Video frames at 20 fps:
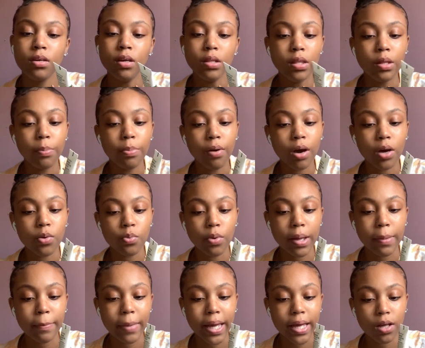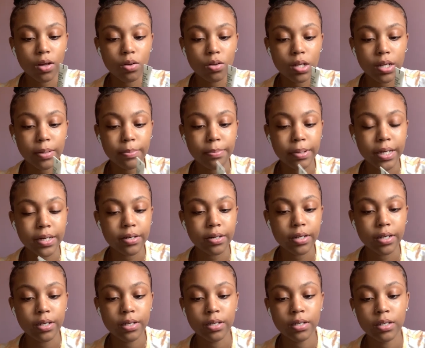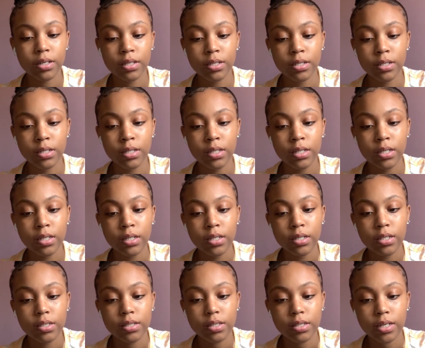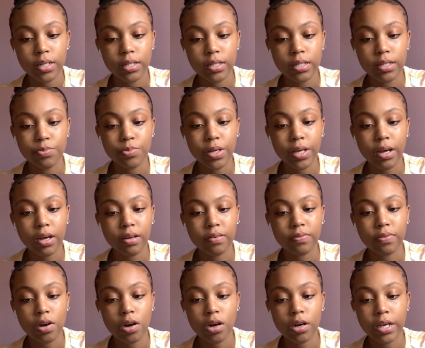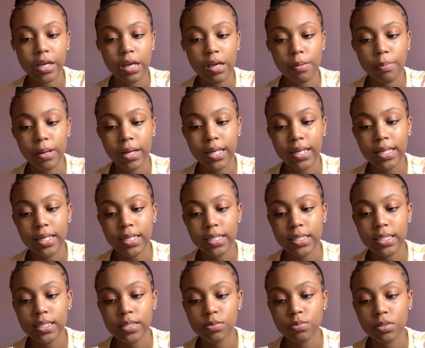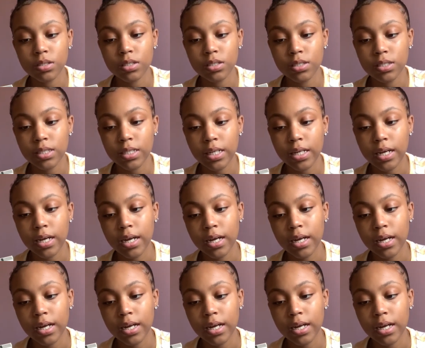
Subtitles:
the Broadway Mango Lip Butter, Then we have RK by Kiss, which is the